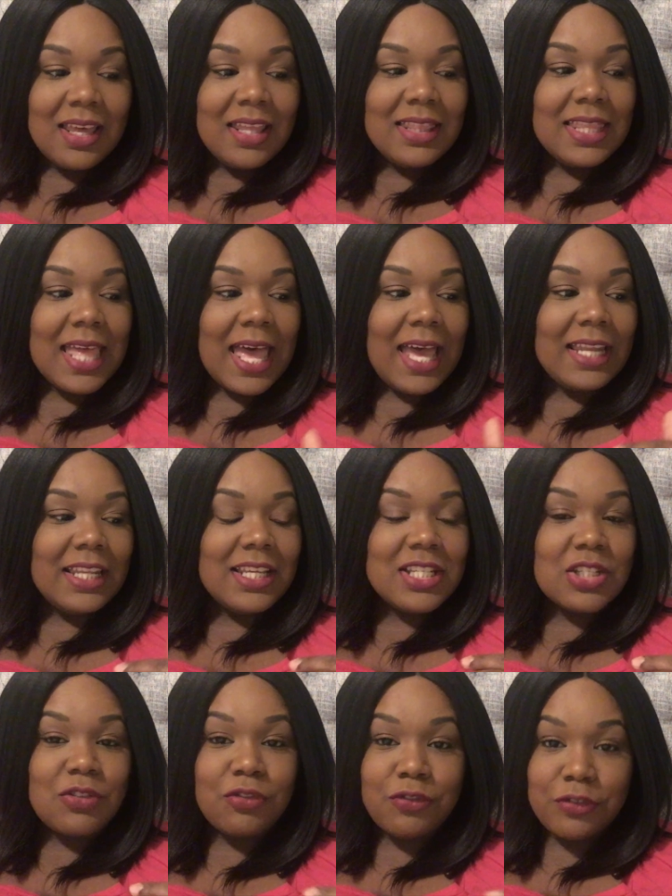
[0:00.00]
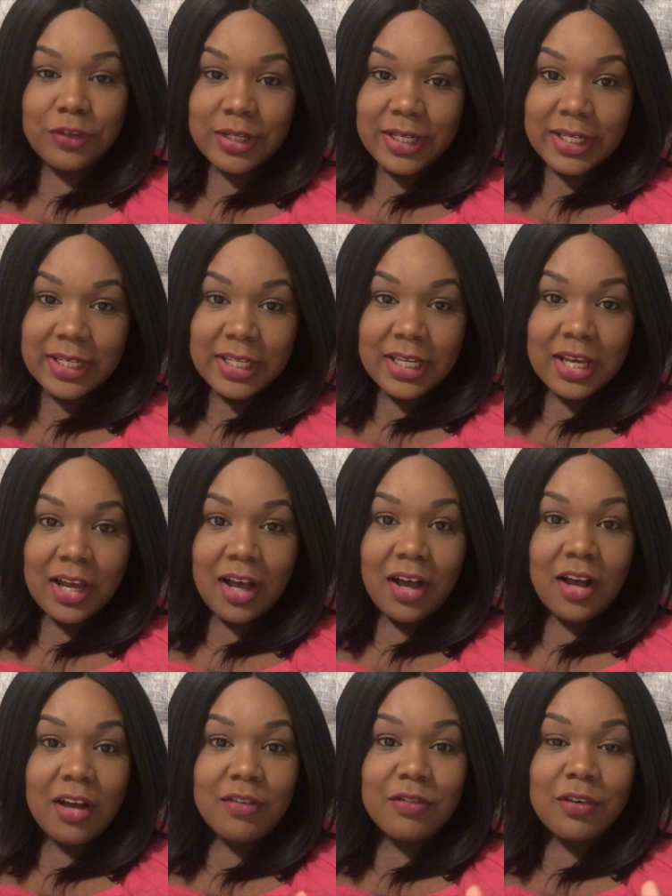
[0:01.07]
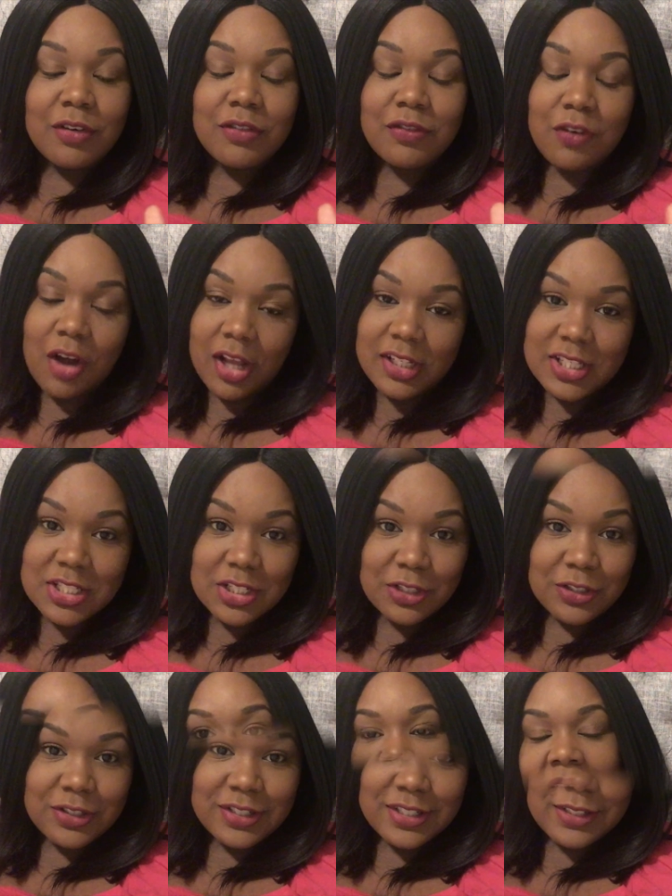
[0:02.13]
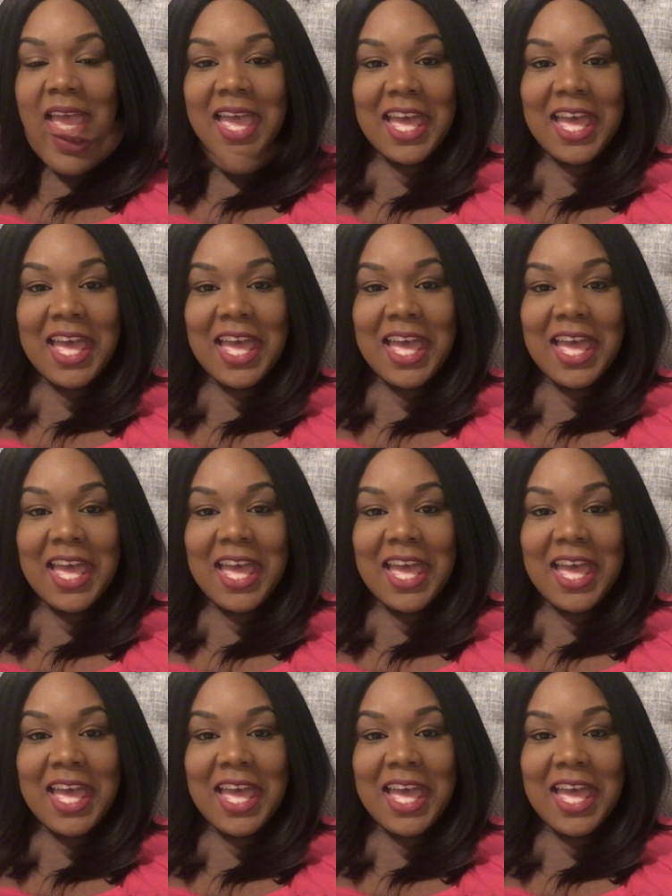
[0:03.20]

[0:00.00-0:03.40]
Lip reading: that is free of fraudsters.